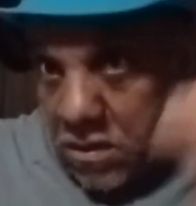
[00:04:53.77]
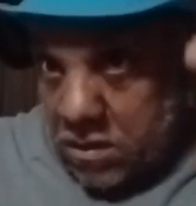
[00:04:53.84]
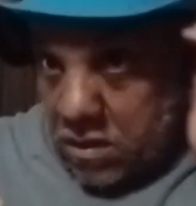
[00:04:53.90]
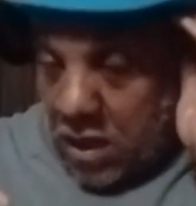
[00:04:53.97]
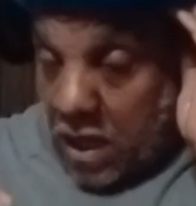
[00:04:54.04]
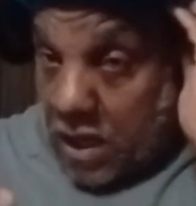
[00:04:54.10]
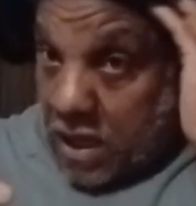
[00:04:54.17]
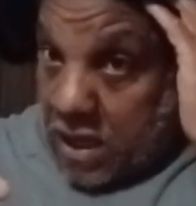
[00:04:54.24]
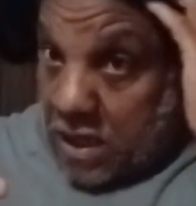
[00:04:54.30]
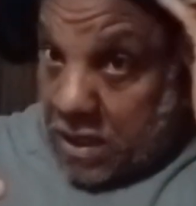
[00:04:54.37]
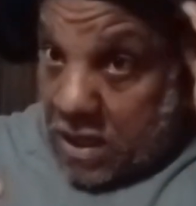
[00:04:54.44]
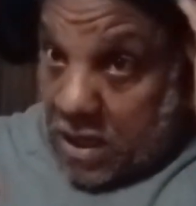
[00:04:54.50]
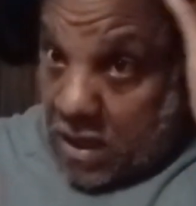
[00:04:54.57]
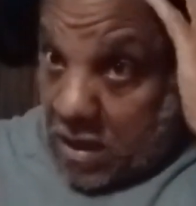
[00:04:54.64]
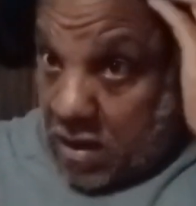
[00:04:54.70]
You got to add
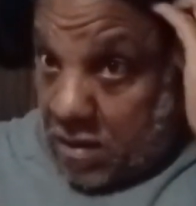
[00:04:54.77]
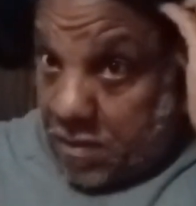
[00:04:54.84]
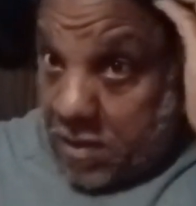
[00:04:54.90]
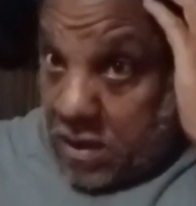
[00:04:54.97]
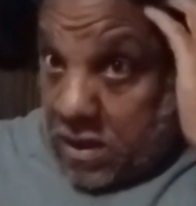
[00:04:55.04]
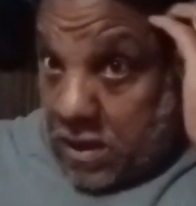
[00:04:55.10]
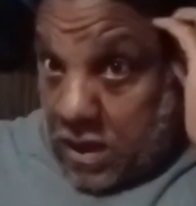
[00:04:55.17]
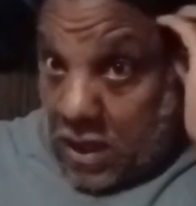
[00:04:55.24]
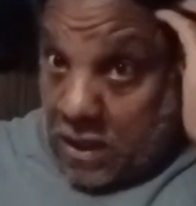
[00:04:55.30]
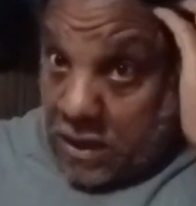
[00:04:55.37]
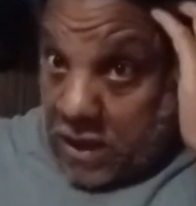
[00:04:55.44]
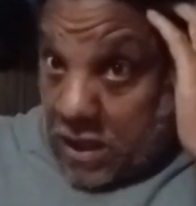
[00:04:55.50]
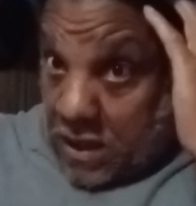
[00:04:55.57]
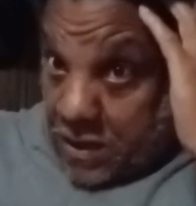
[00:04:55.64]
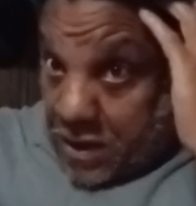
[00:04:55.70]
that up. And
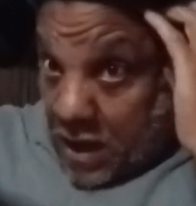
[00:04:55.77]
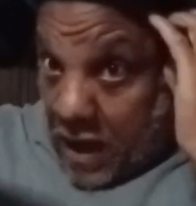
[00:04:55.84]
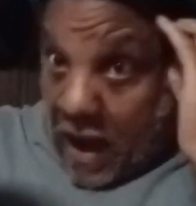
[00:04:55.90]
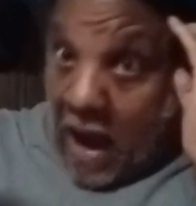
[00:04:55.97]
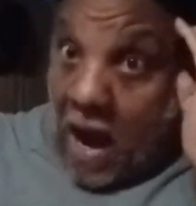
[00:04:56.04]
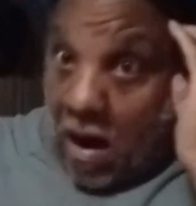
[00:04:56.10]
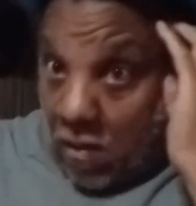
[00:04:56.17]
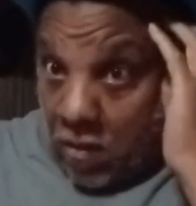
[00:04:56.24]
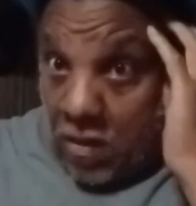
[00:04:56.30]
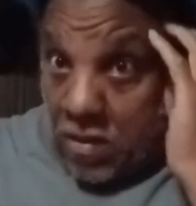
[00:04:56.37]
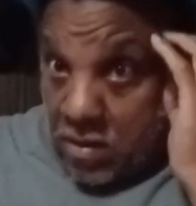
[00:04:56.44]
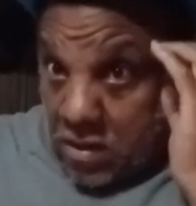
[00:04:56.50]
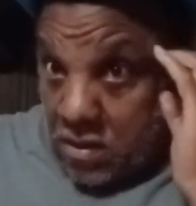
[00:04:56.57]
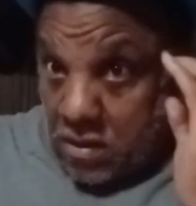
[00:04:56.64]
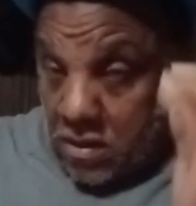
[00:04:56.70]
then the hour.
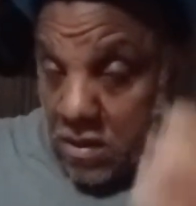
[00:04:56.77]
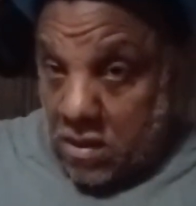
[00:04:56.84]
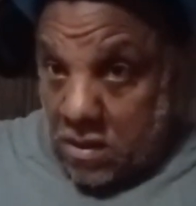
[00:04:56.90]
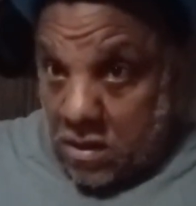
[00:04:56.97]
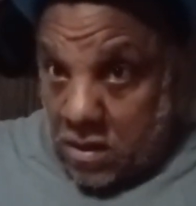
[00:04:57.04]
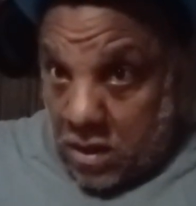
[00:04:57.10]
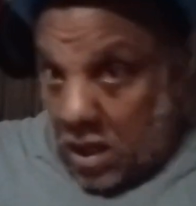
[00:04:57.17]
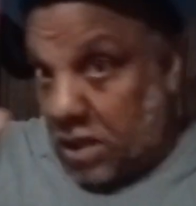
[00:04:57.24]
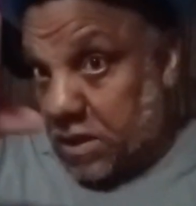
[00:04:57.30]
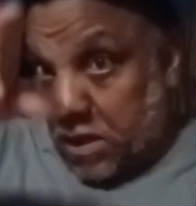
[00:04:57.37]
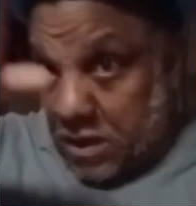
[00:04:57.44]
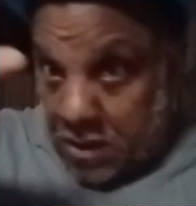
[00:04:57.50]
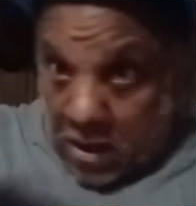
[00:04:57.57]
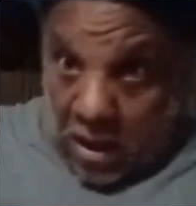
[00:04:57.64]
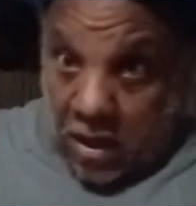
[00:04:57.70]
And
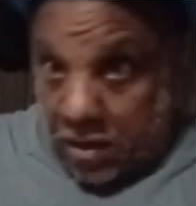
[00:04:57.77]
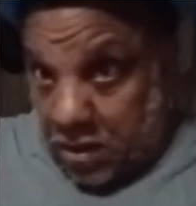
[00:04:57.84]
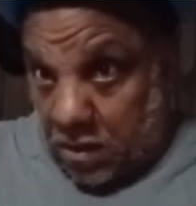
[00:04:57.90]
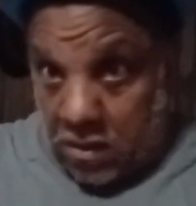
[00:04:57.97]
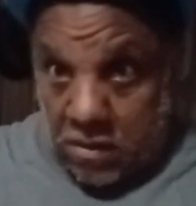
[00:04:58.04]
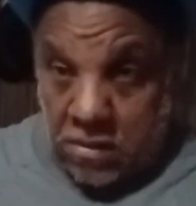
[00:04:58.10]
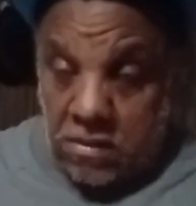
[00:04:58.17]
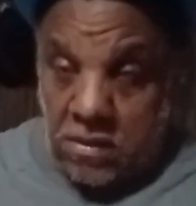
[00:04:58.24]
then the other